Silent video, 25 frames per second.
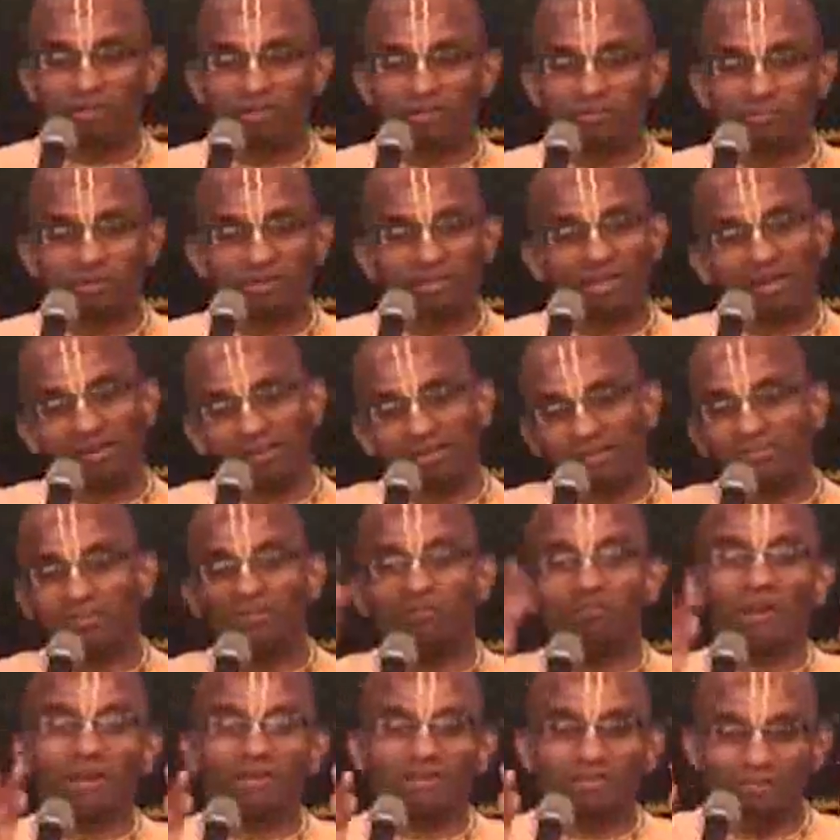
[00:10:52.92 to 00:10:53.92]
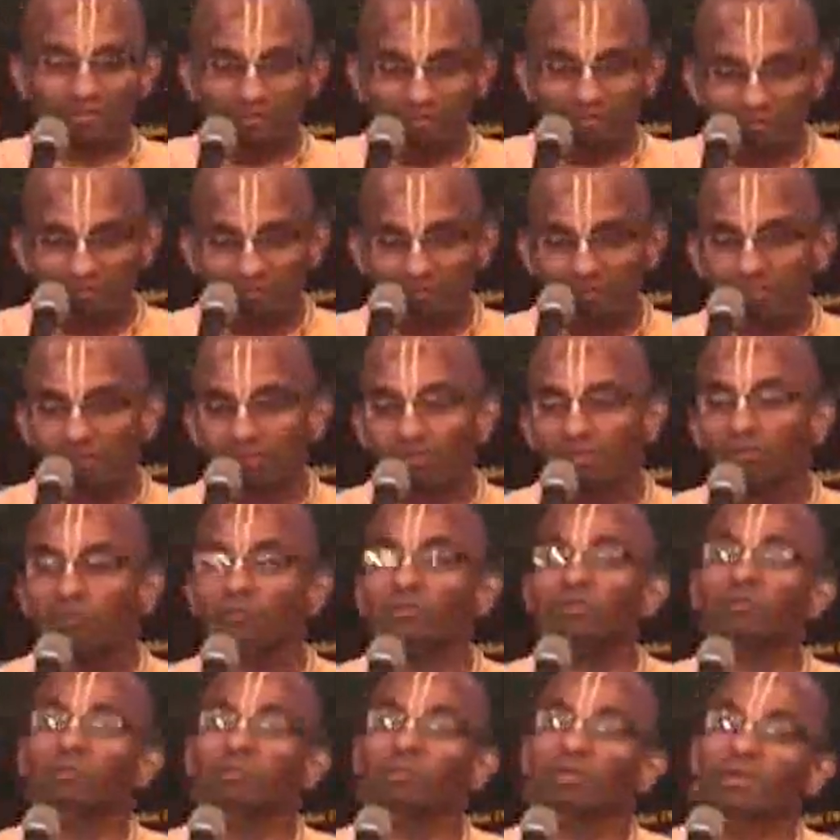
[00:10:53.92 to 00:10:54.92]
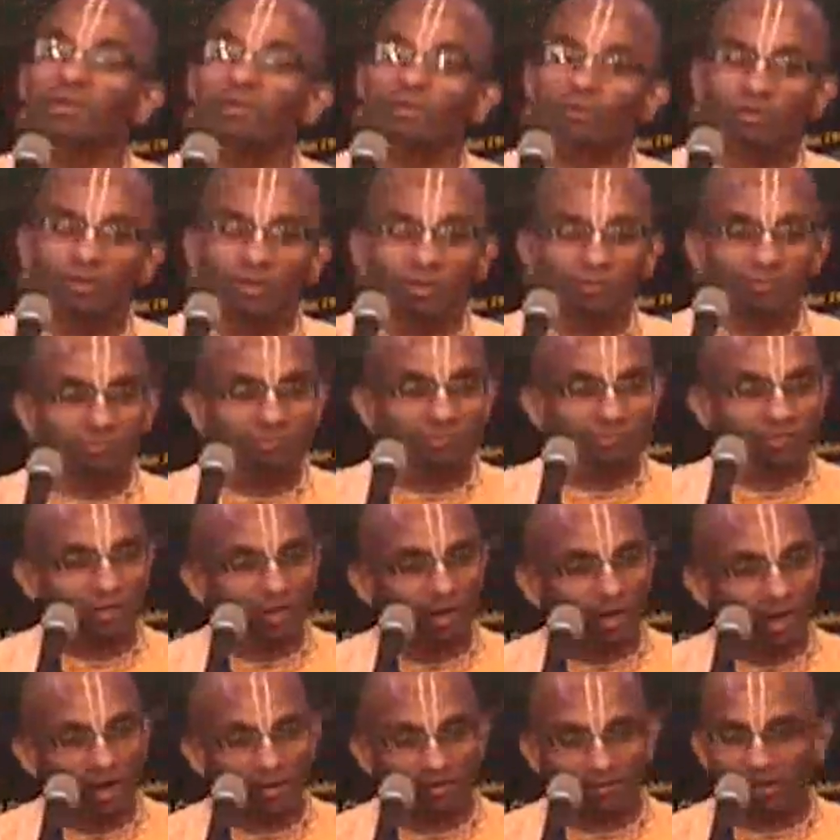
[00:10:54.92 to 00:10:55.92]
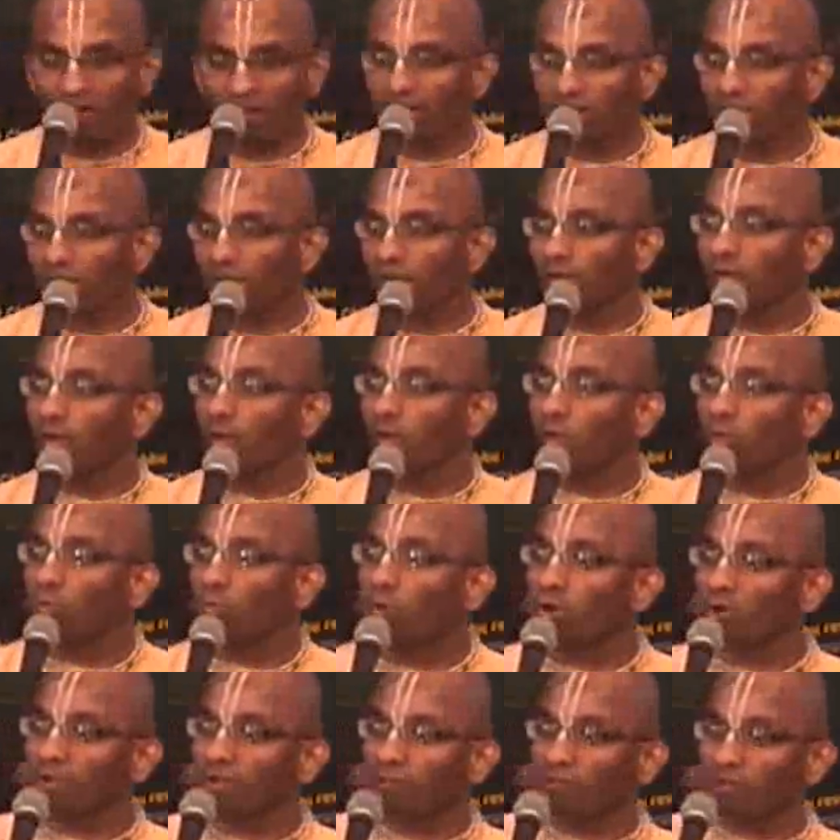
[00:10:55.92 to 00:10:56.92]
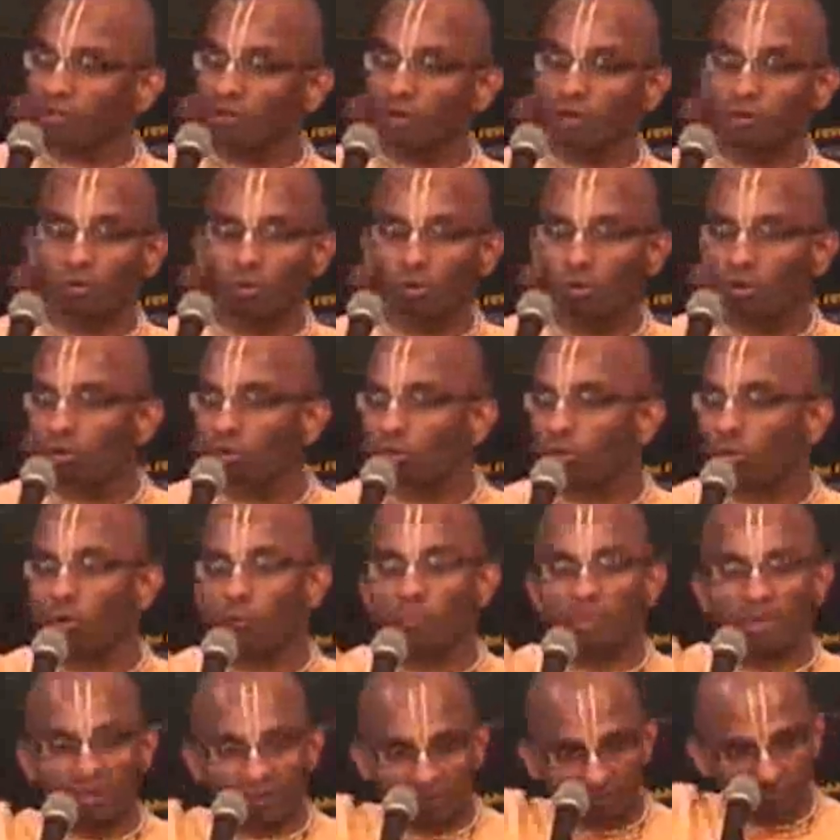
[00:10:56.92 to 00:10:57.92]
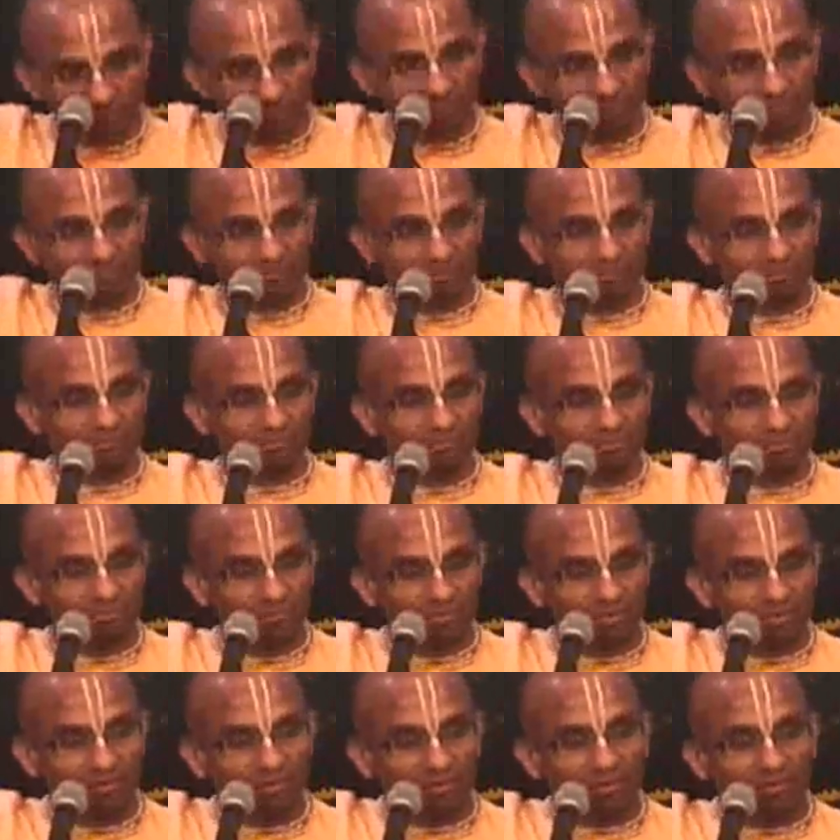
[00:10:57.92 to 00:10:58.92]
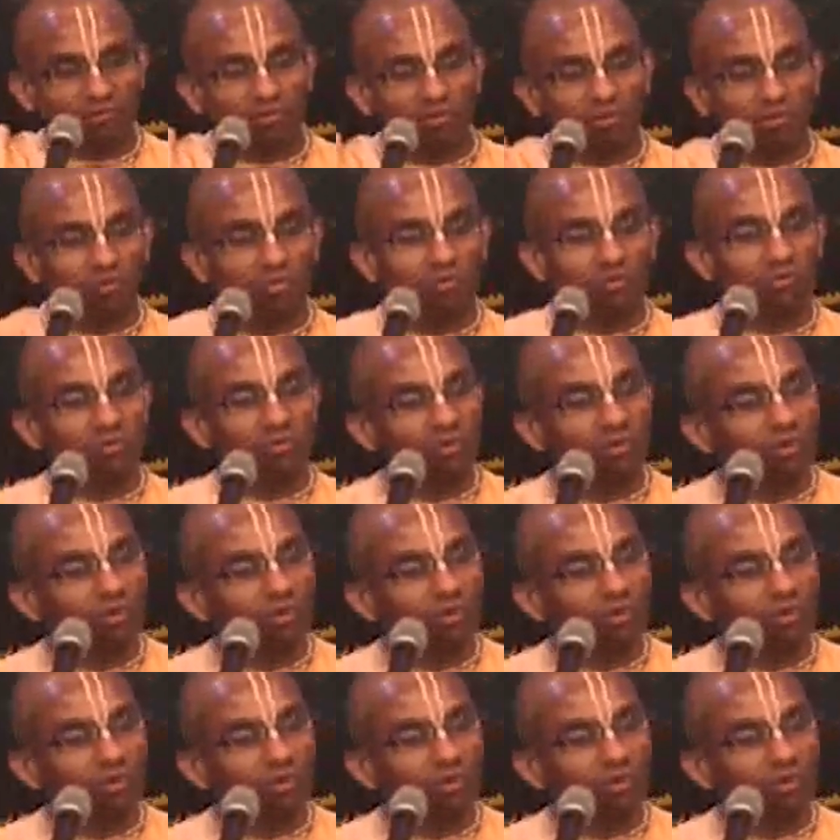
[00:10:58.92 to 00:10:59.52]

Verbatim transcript: is, but that doesn't matter. You just pray to Him. And then whatever you are told, obey. So